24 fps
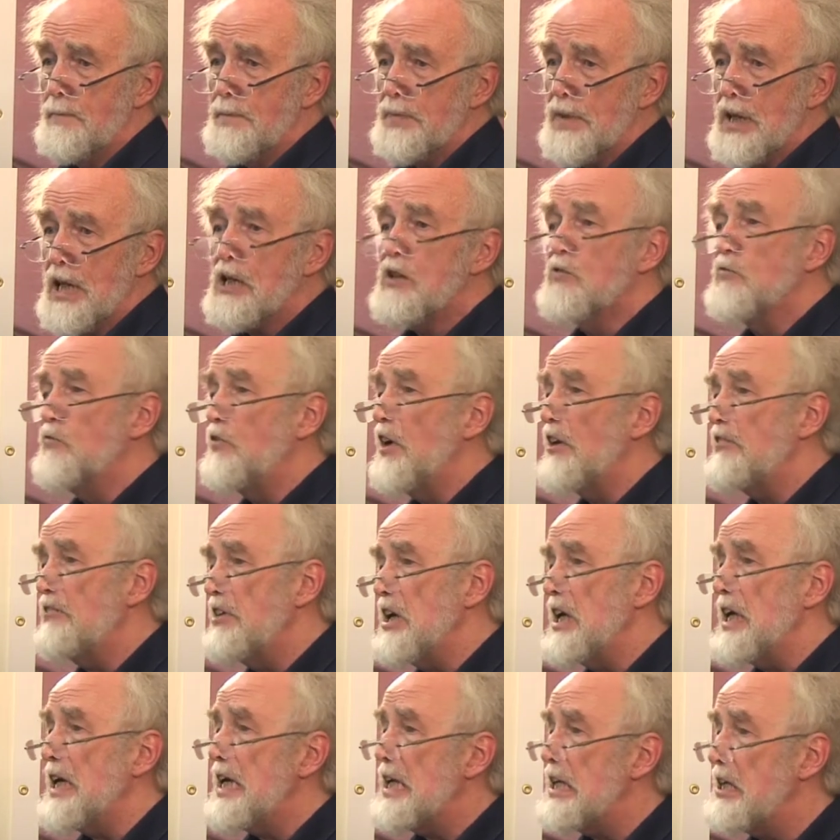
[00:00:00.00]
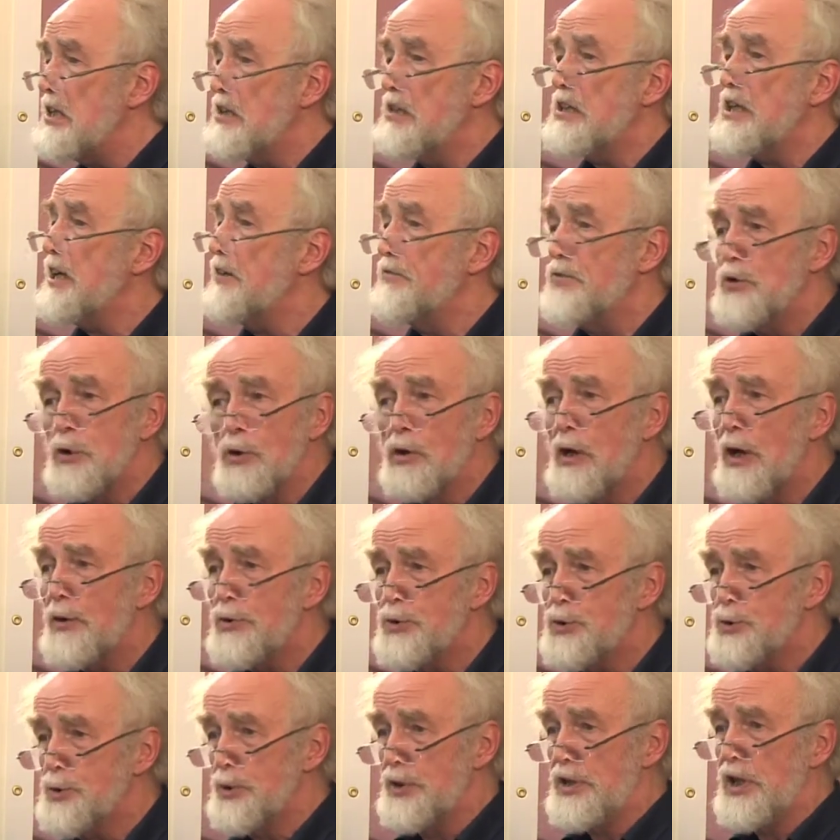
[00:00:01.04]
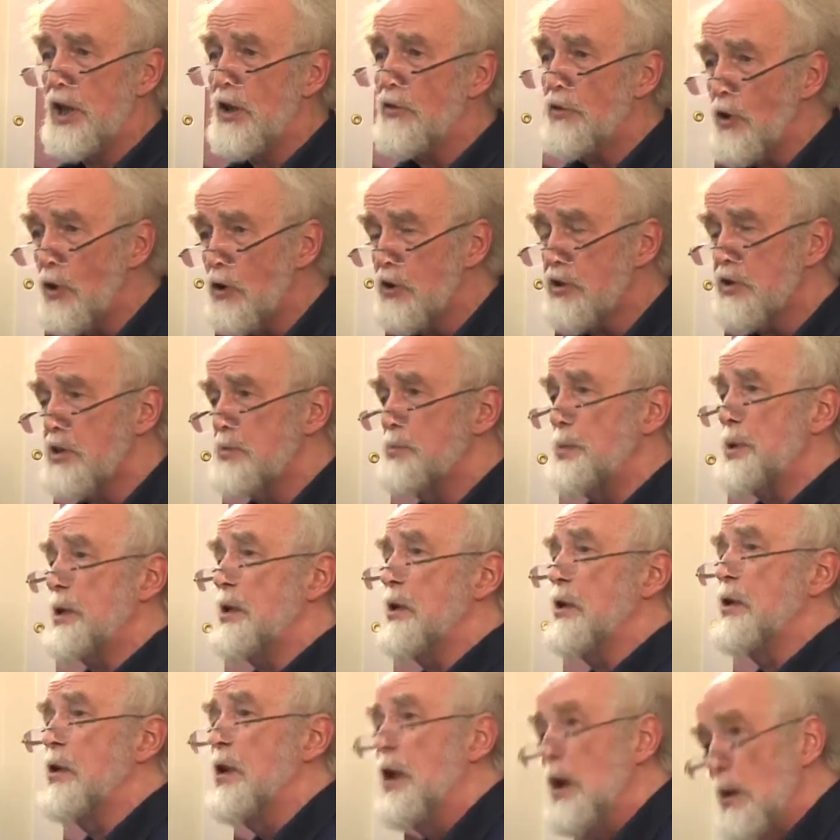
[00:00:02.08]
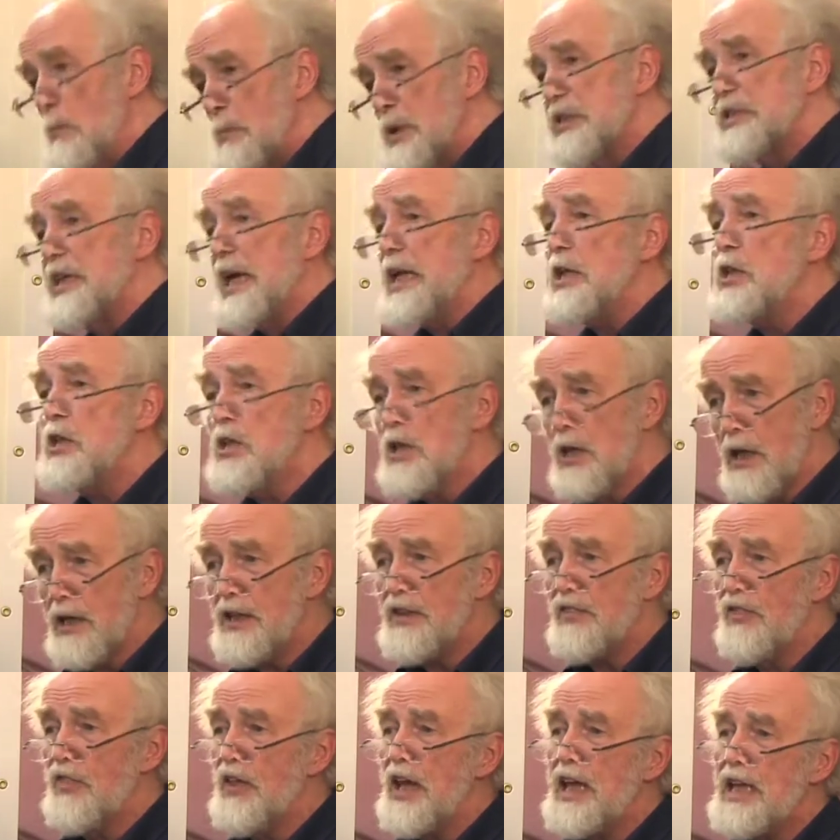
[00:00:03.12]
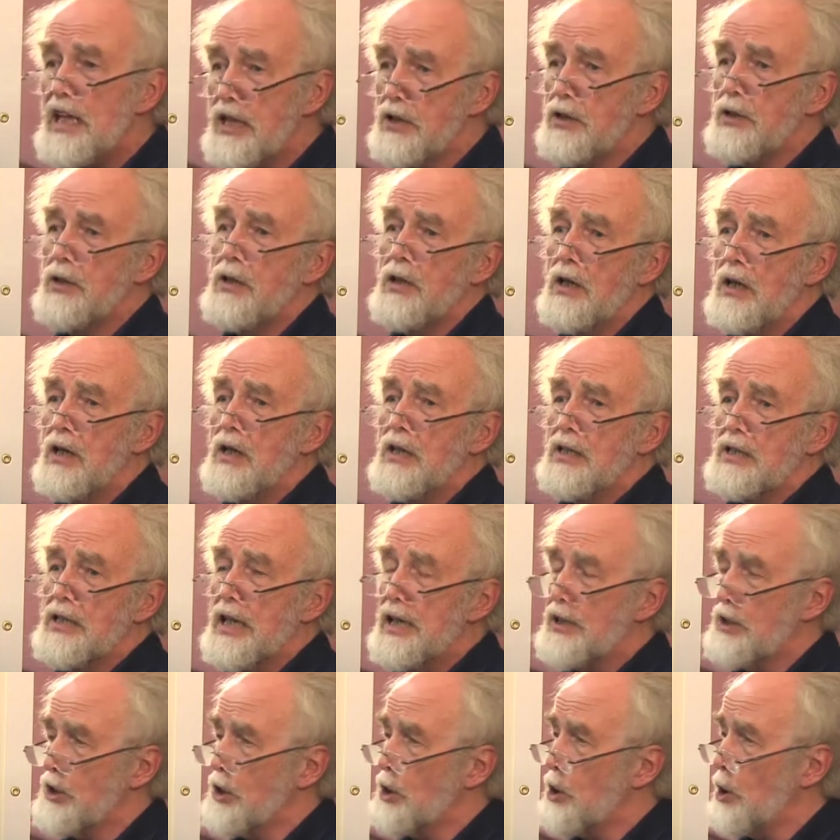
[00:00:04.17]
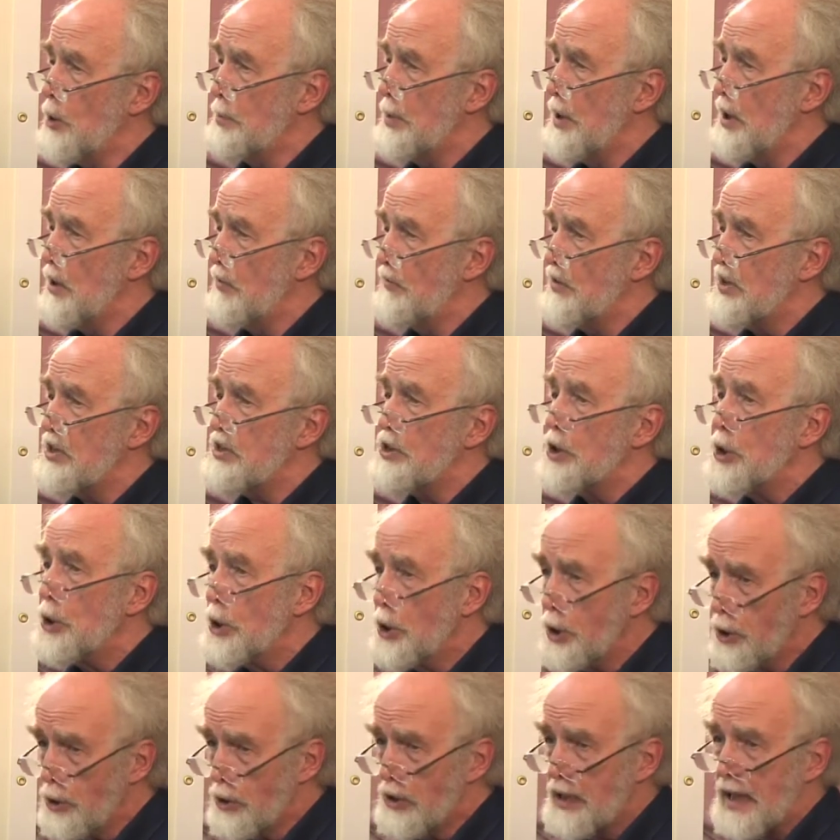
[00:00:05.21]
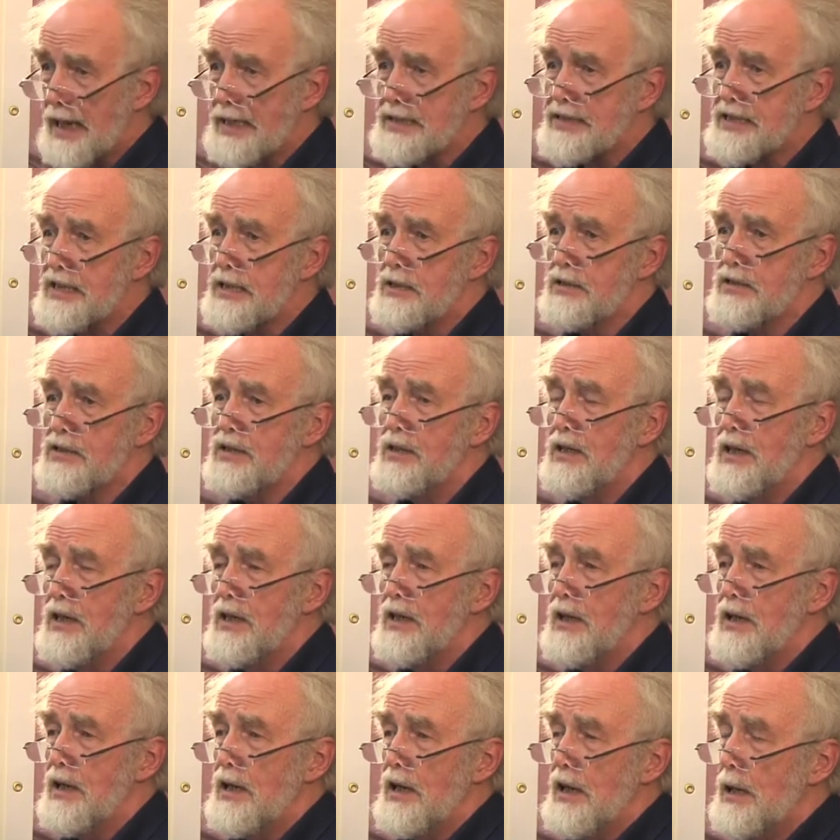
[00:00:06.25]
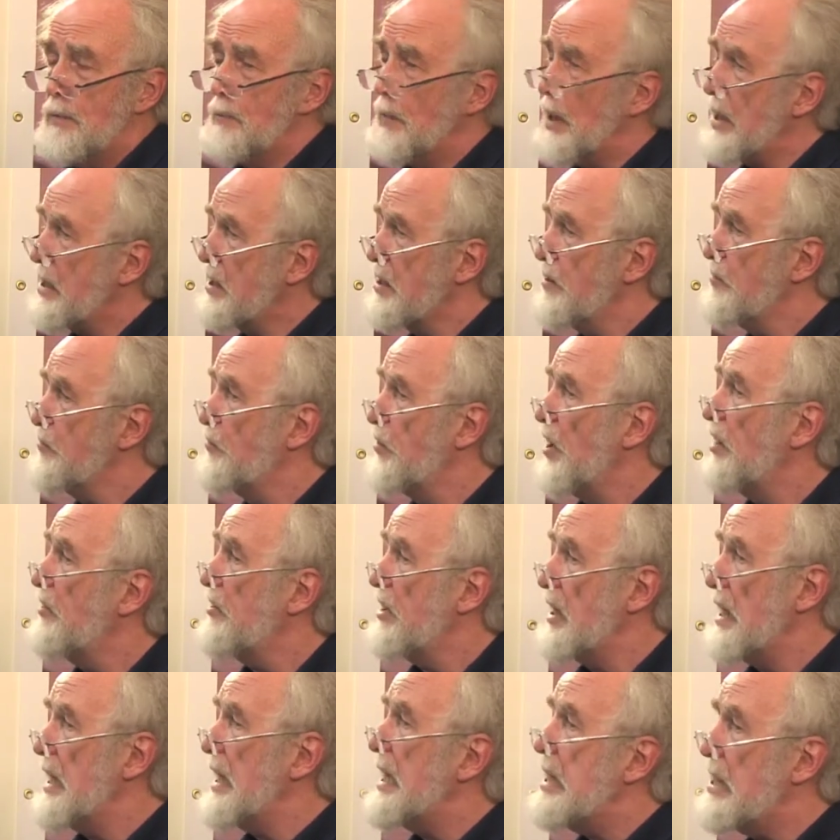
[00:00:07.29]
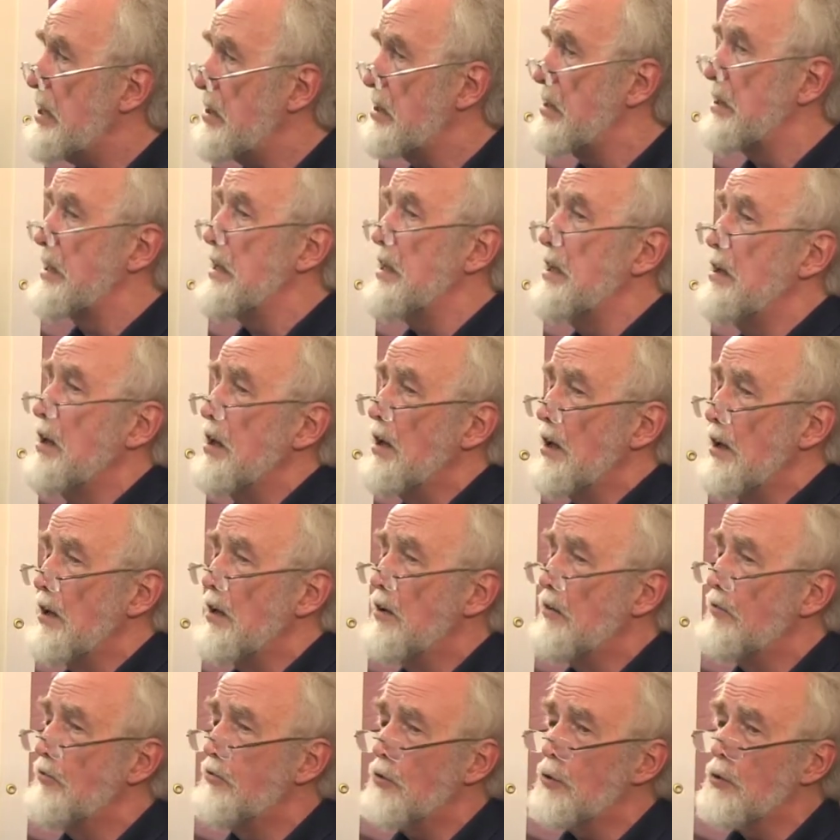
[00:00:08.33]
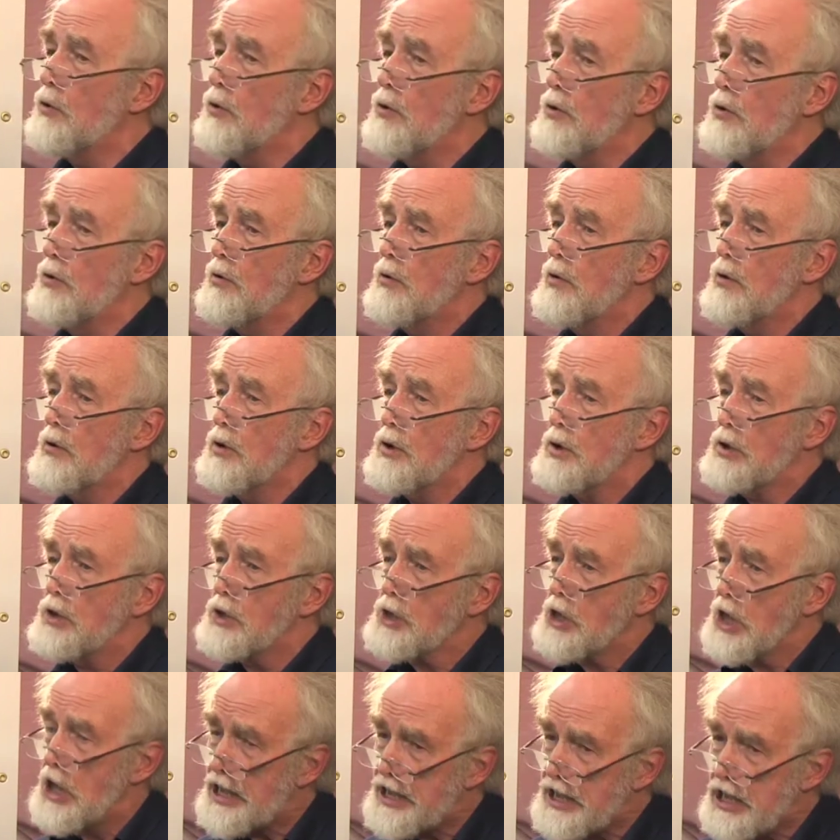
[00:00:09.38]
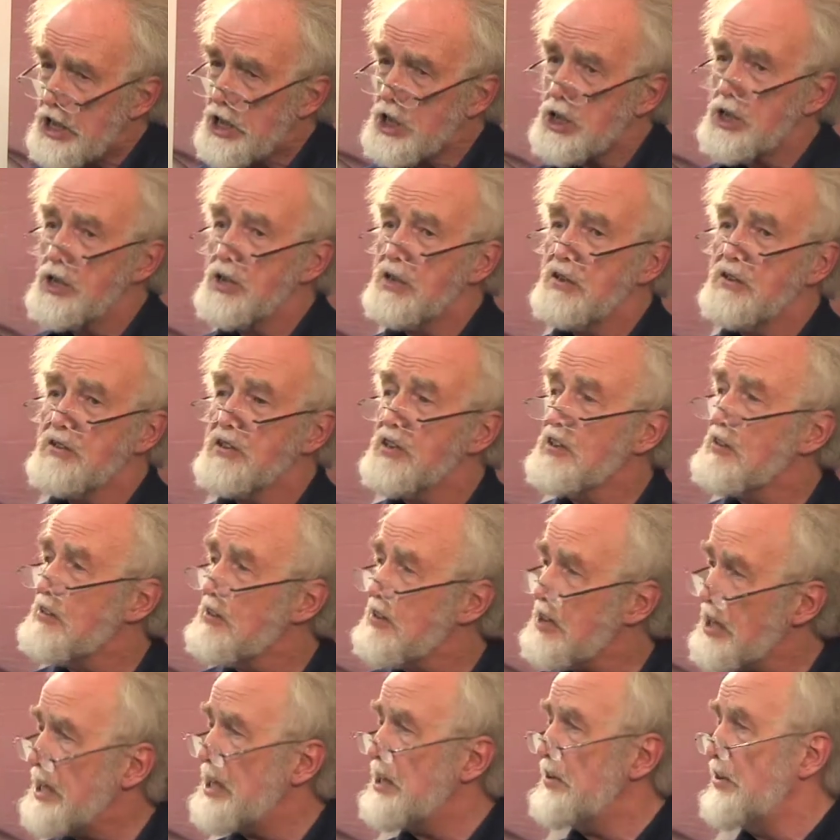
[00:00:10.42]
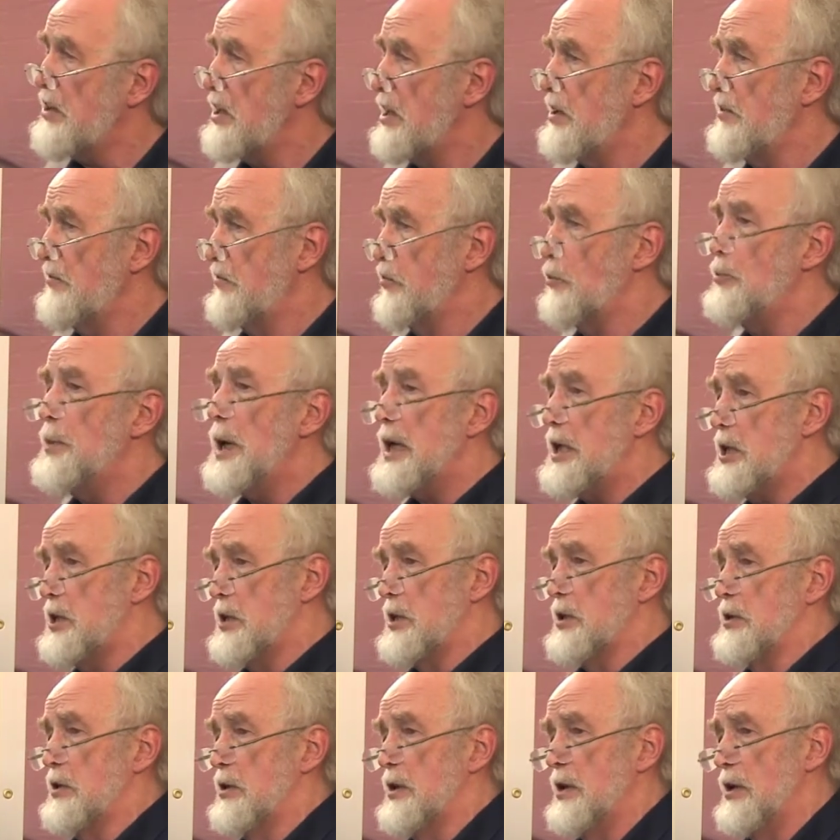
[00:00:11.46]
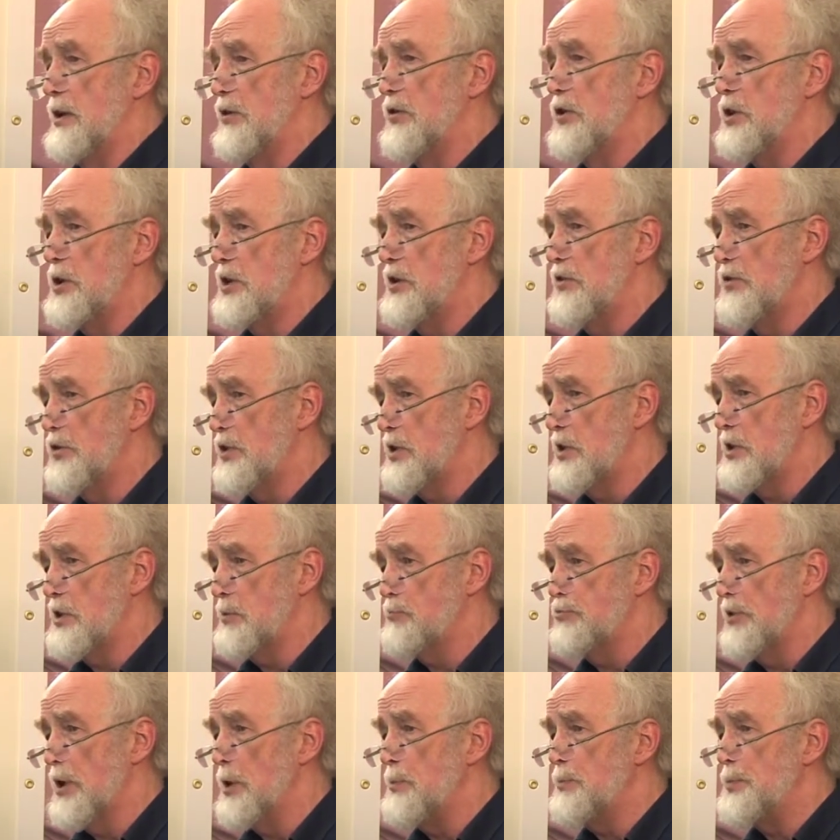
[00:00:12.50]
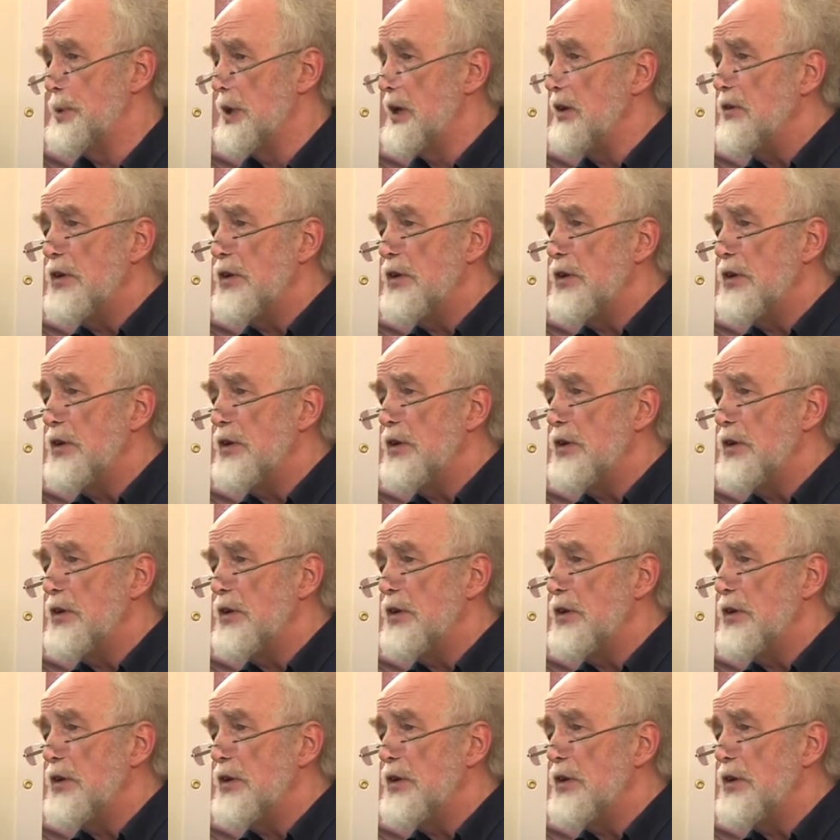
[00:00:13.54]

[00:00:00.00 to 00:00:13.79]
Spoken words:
It's very easy if you go into another hospital, potentially they can get a copy of it and look at it. It makes it very easy for clinicians to see the information that's appropriate.